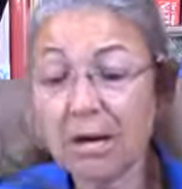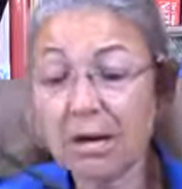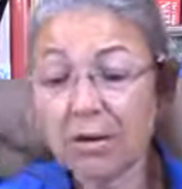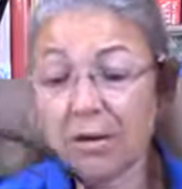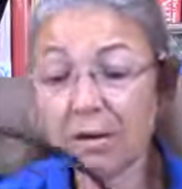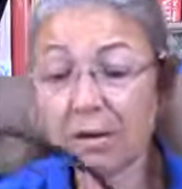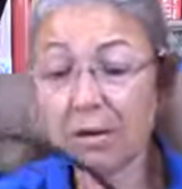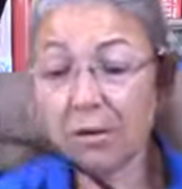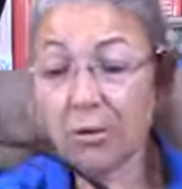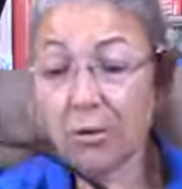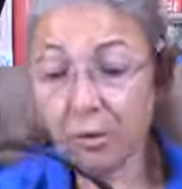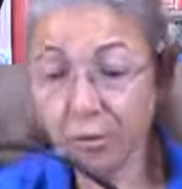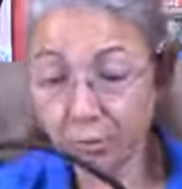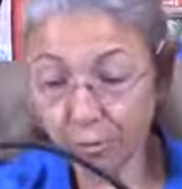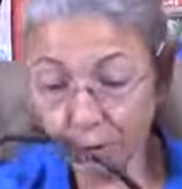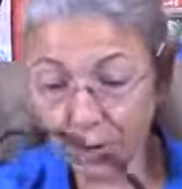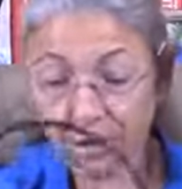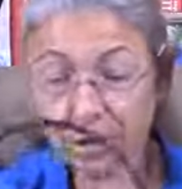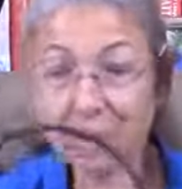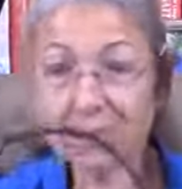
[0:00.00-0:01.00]
So you
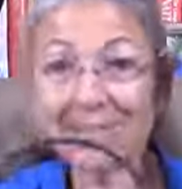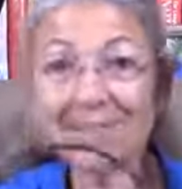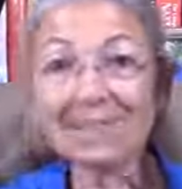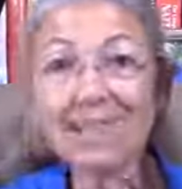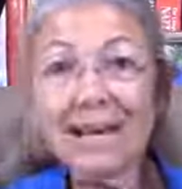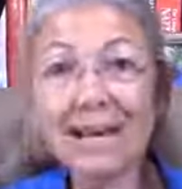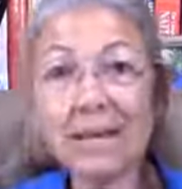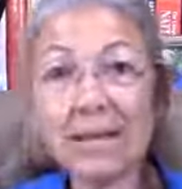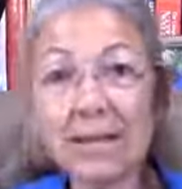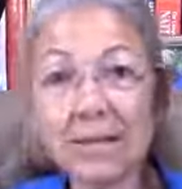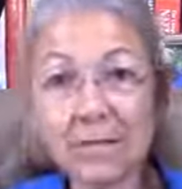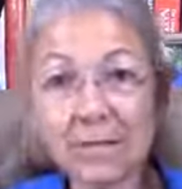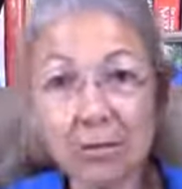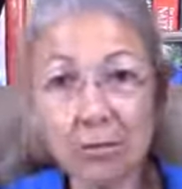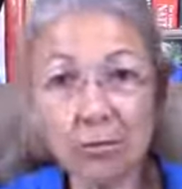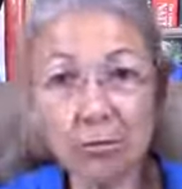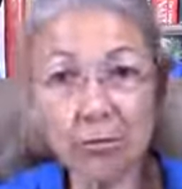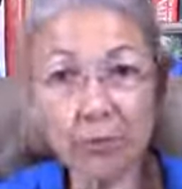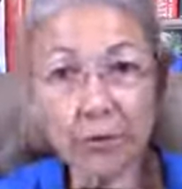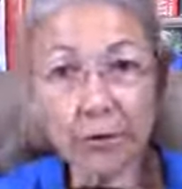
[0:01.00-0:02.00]
can just lay this
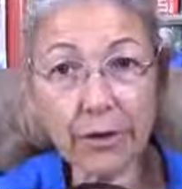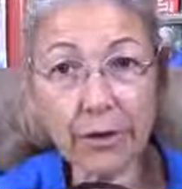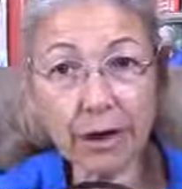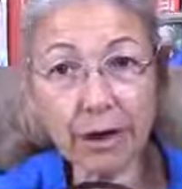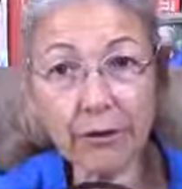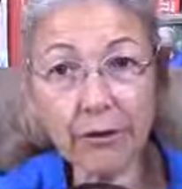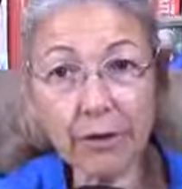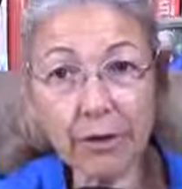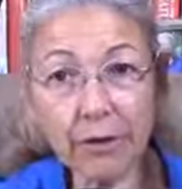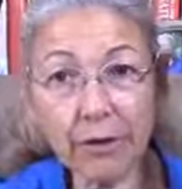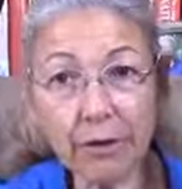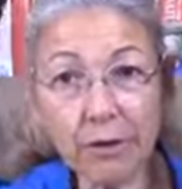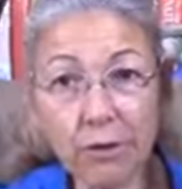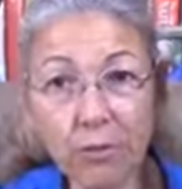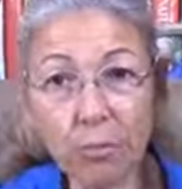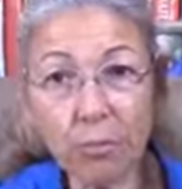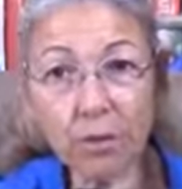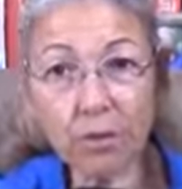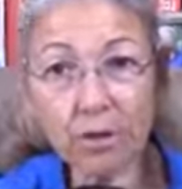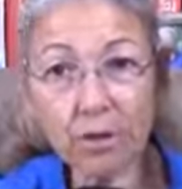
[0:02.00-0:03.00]
over the area that you
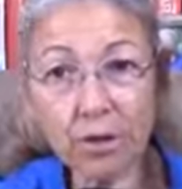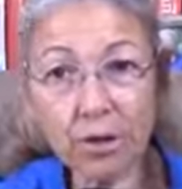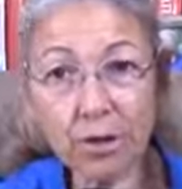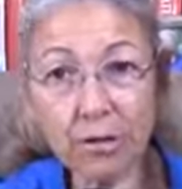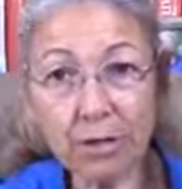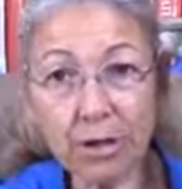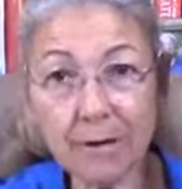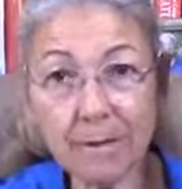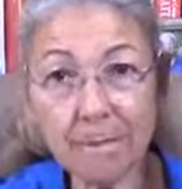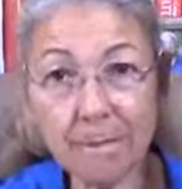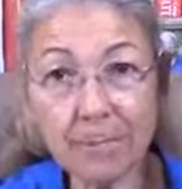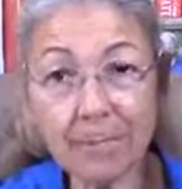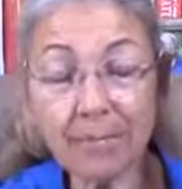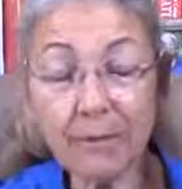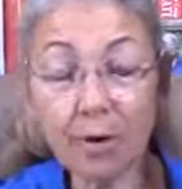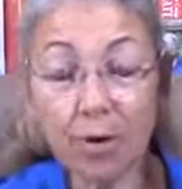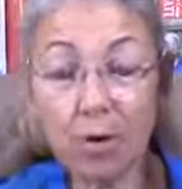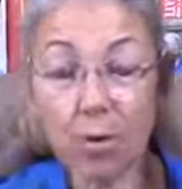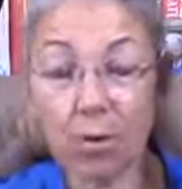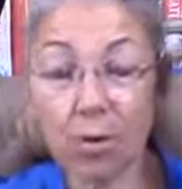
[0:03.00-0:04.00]
want to treat,
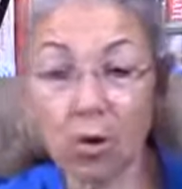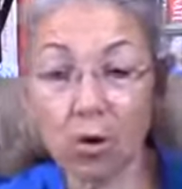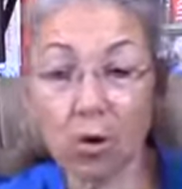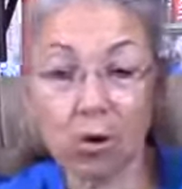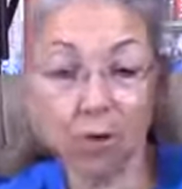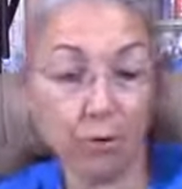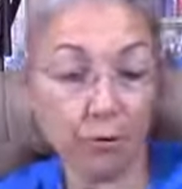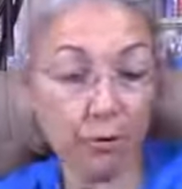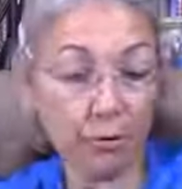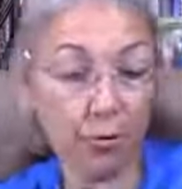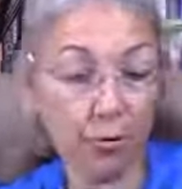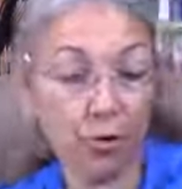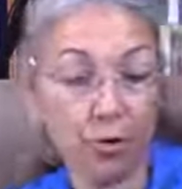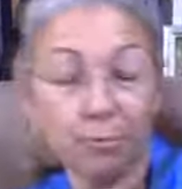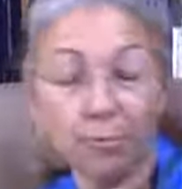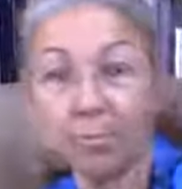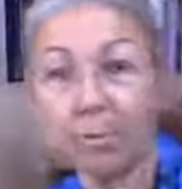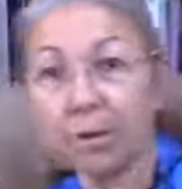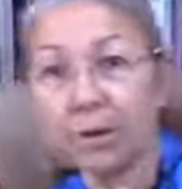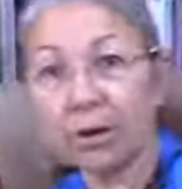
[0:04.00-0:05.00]
or you
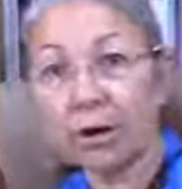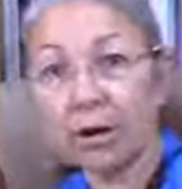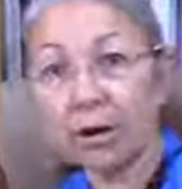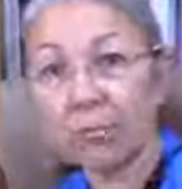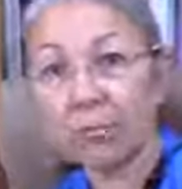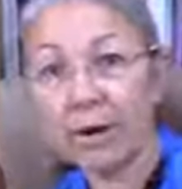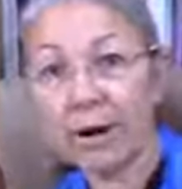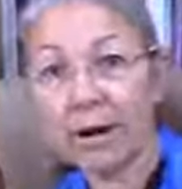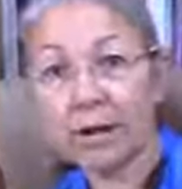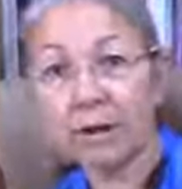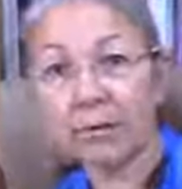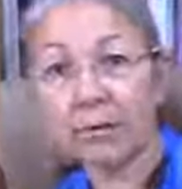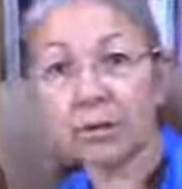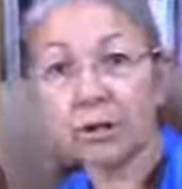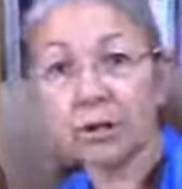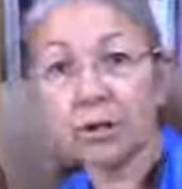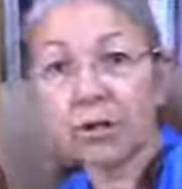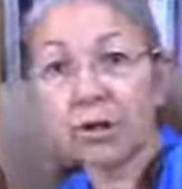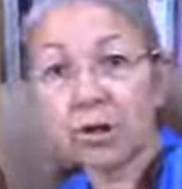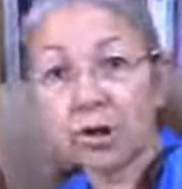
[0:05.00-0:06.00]
could put it around
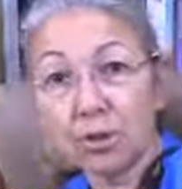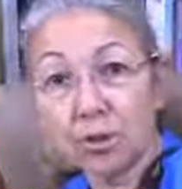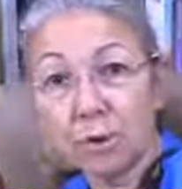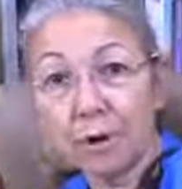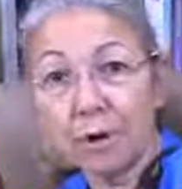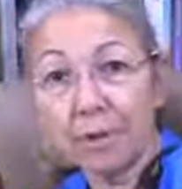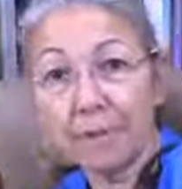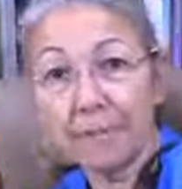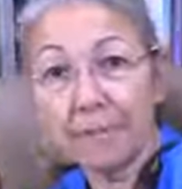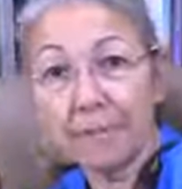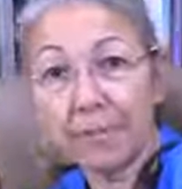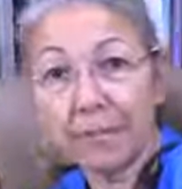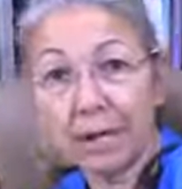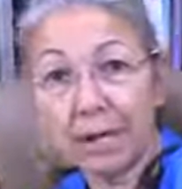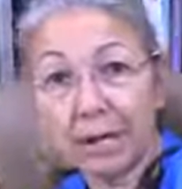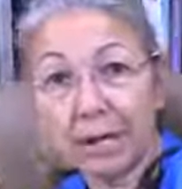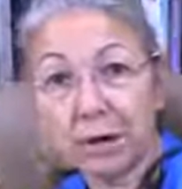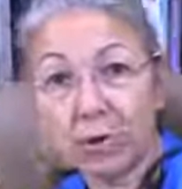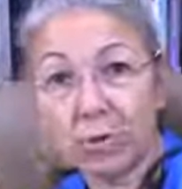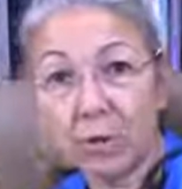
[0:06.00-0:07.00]
a joint
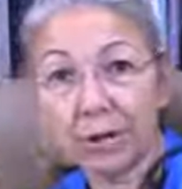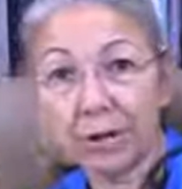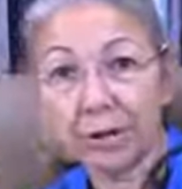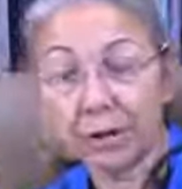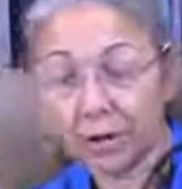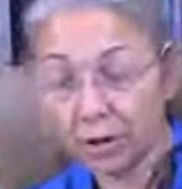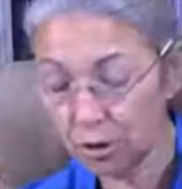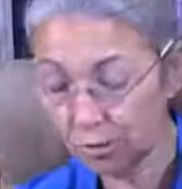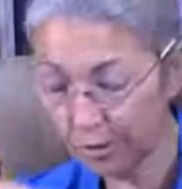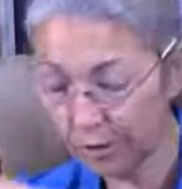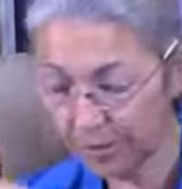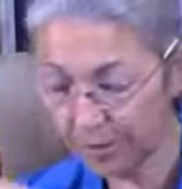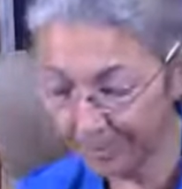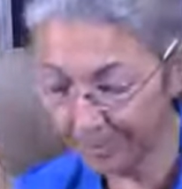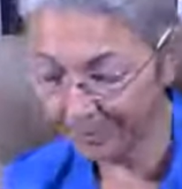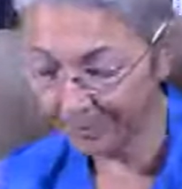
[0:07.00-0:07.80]
that you want to treat.